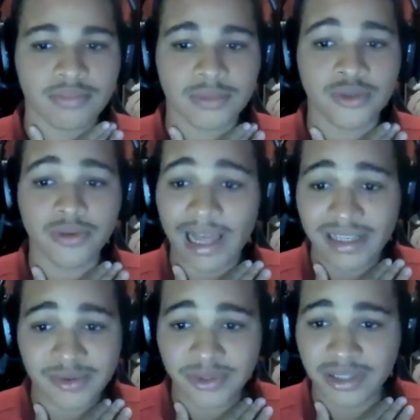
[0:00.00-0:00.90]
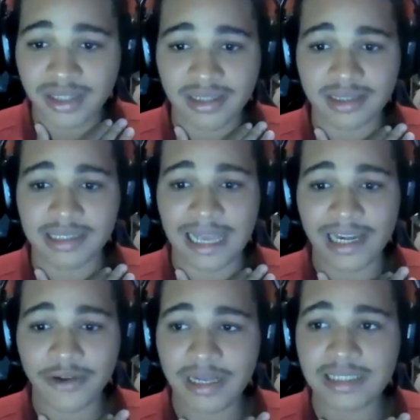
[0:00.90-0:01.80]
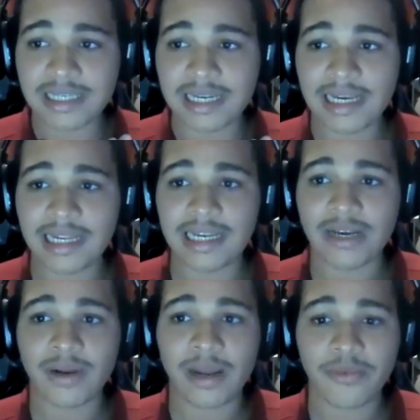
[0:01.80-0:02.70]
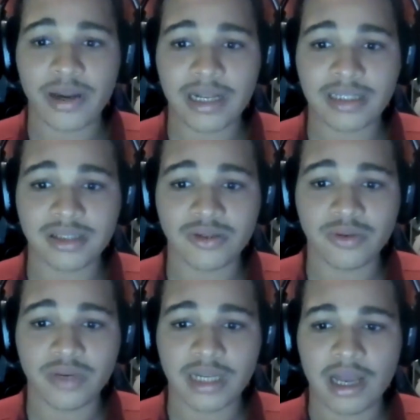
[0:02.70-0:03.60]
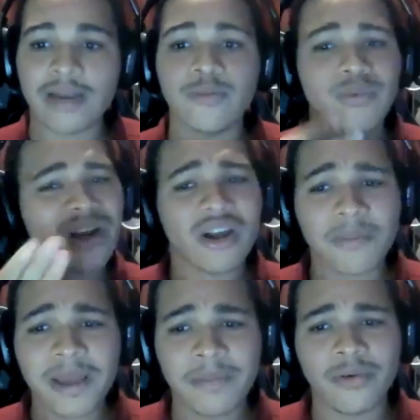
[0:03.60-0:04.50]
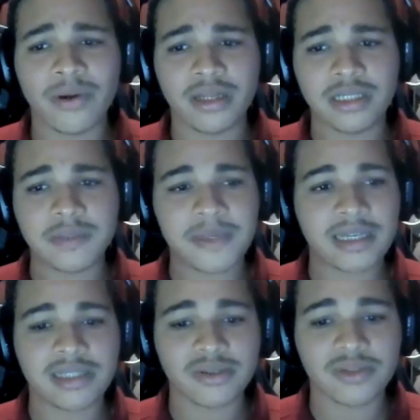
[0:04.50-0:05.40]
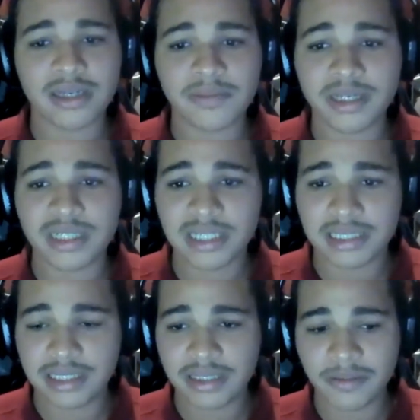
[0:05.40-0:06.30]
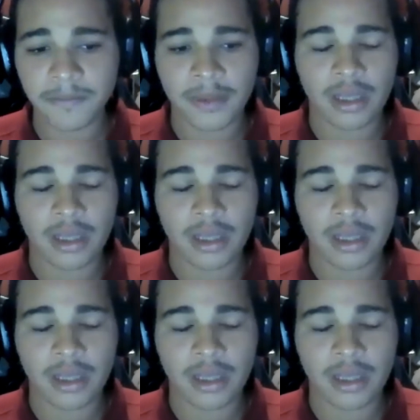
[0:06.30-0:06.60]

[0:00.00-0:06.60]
do less work, get the rest that I need, and when I'm ready to do work, and work on paper ones because those are much easier.